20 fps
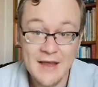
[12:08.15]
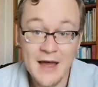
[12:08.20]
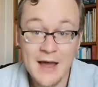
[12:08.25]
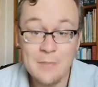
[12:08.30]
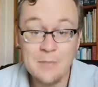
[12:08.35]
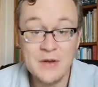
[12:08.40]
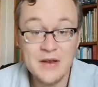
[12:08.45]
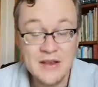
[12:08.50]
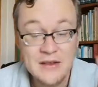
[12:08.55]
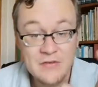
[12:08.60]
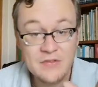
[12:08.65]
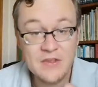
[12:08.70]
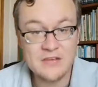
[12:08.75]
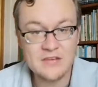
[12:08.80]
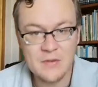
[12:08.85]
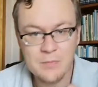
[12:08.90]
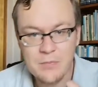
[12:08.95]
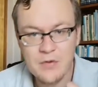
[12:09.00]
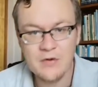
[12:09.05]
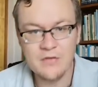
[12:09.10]
I believe
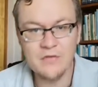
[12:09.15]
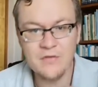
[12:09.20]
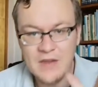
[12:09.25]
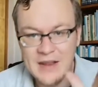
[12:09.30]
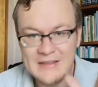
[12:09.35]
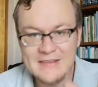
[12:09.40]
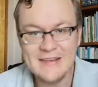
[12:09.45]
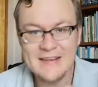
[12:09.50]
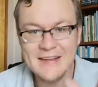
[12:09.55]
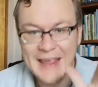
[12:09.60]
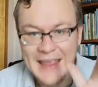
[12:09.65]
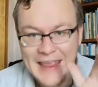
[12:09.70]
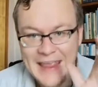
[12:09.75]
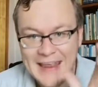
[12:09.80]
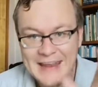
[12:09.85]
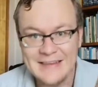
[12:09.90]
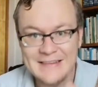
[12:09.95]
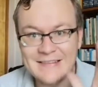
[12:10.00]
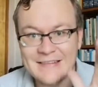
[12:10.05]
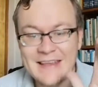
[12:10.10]
there's a prophetic
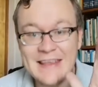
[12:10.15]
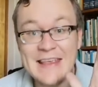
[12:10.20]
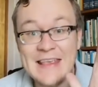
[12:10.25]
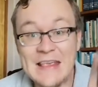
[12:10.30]
hint